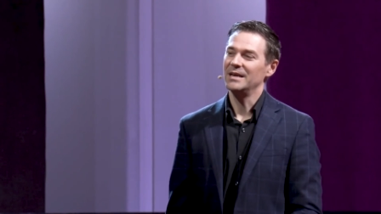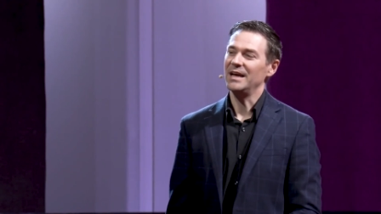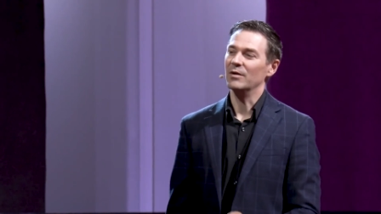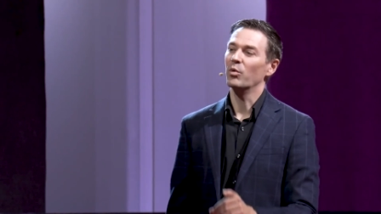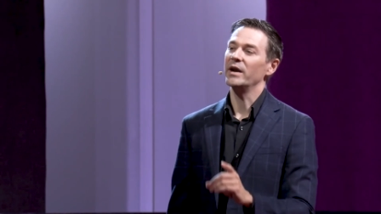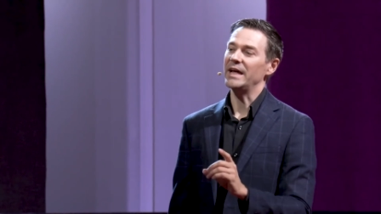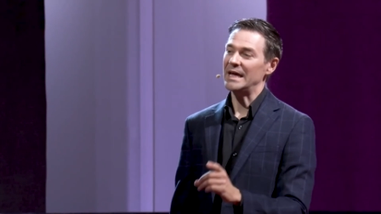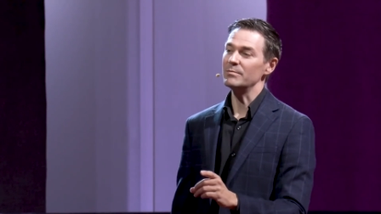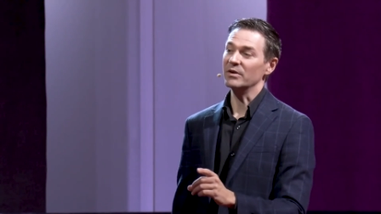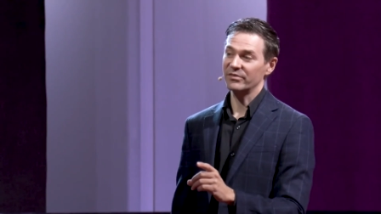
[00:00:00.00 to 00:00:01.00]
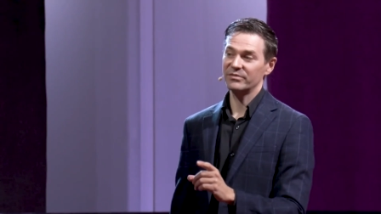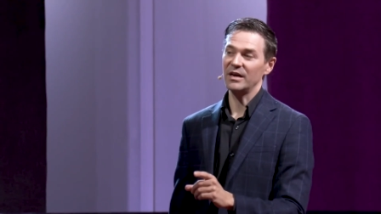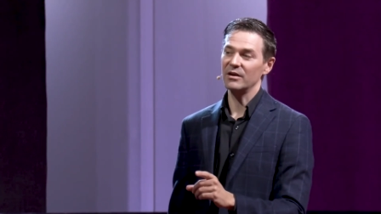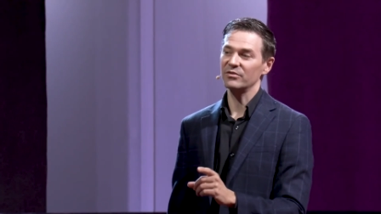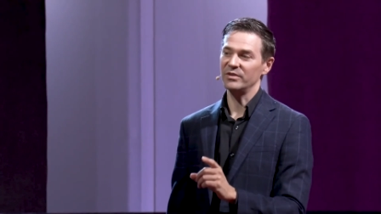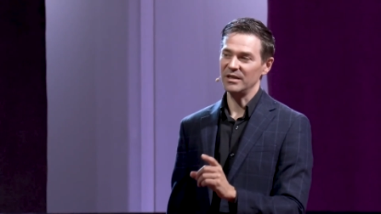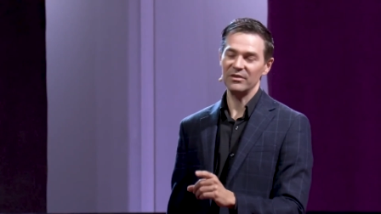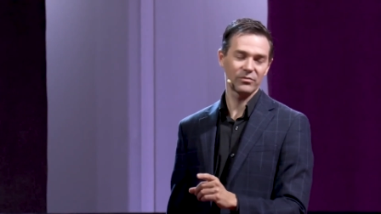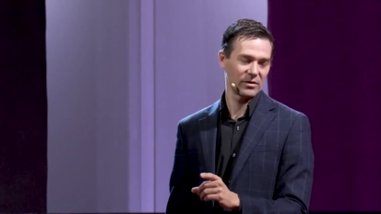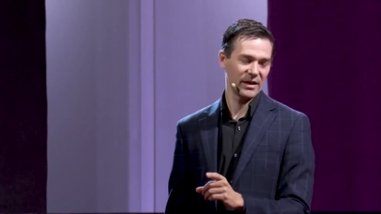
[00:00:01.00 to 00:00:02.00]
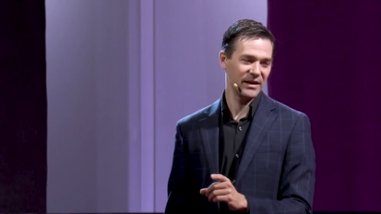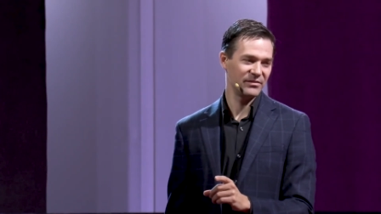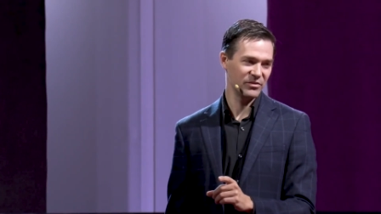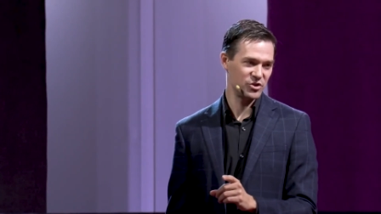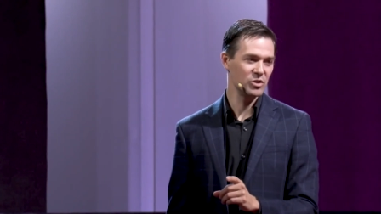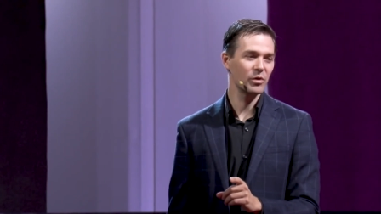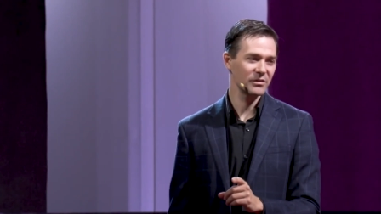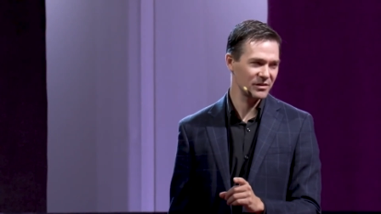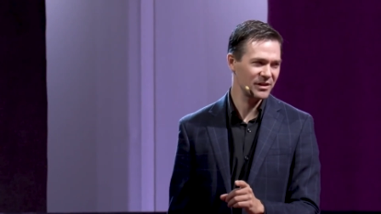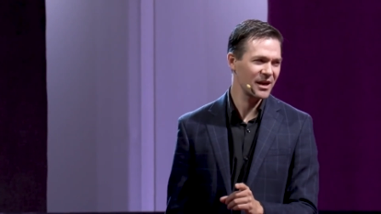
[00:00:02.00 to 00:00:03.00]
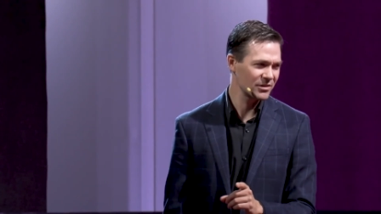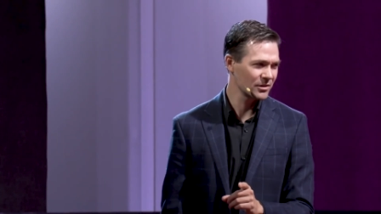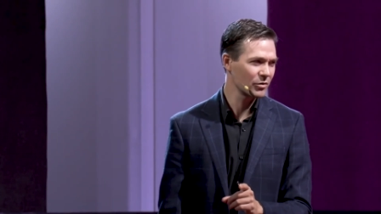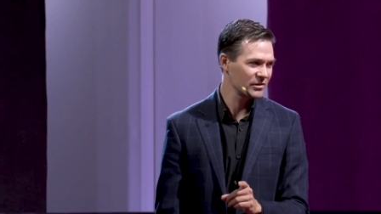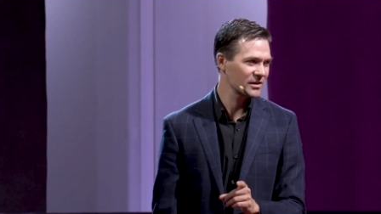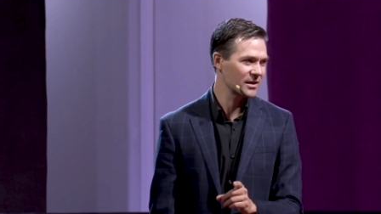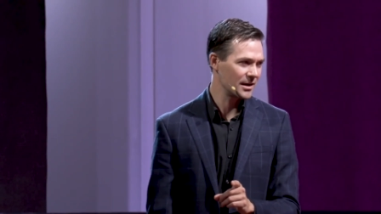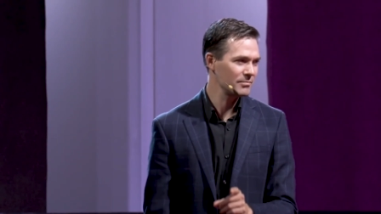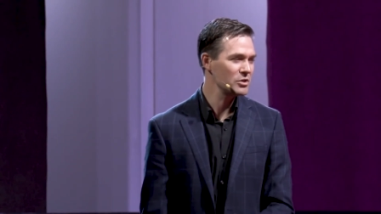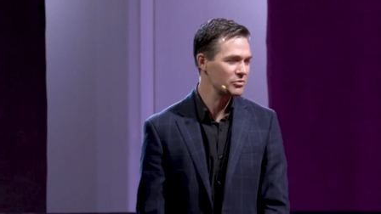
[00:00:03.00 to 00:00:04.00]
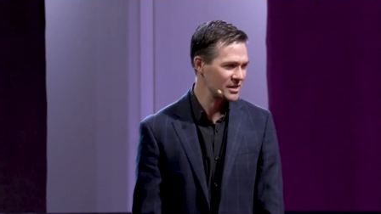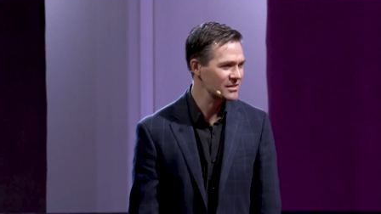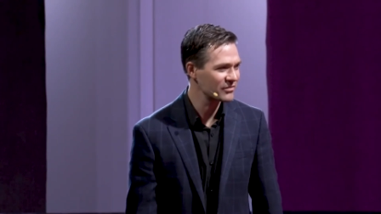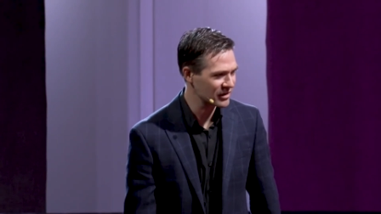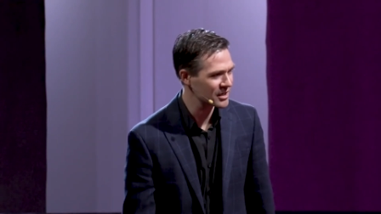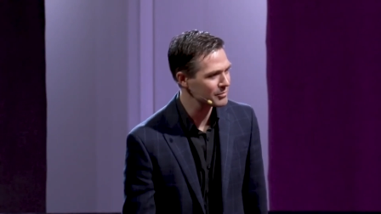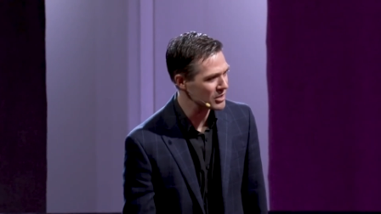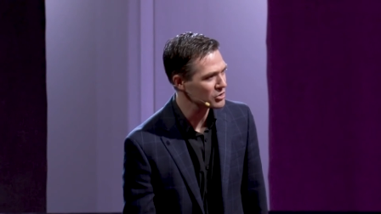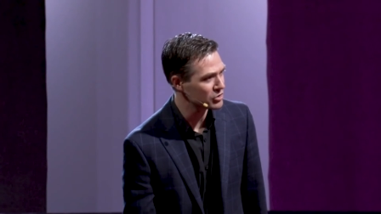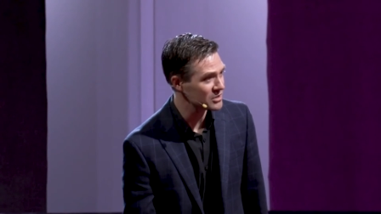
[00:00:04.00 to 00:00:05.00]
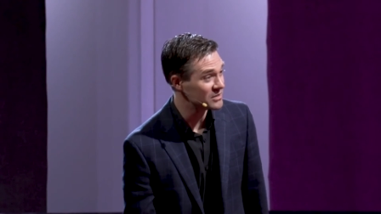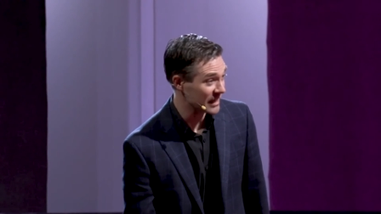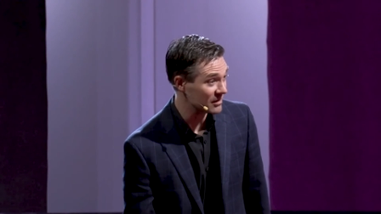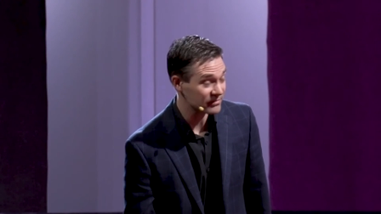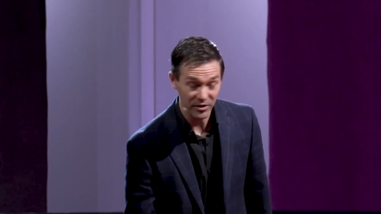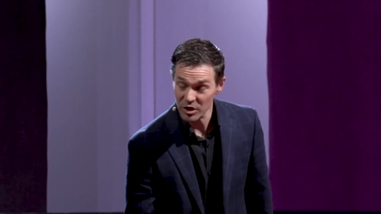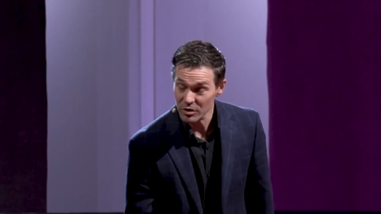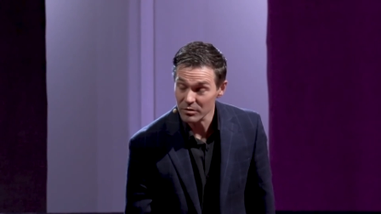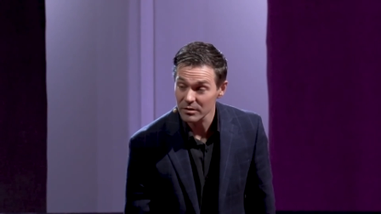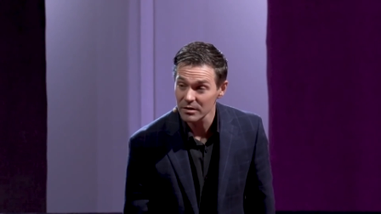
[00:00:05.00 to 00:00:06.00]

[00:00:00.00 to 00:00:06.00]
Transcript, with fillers: And what Amos tells the Israelites is, you want the day of the Lord to come? You think that's going to be a good day for you?